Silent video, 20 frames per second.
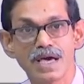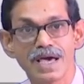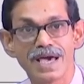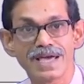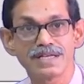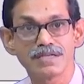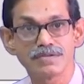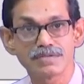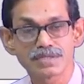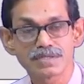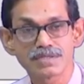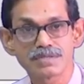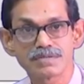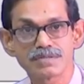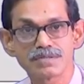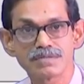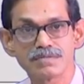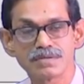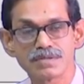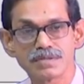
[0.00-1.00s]
and you
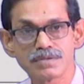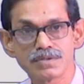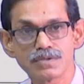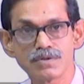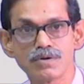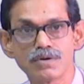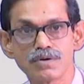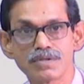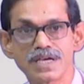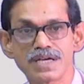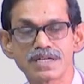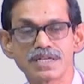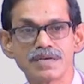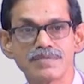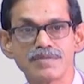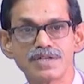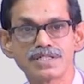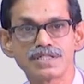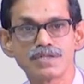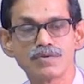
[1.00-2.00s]
know that
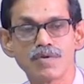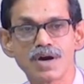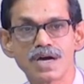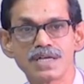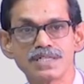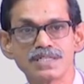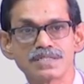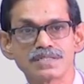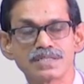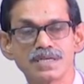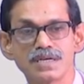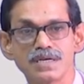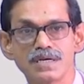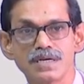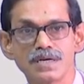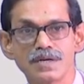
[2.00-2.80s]
MHC1 is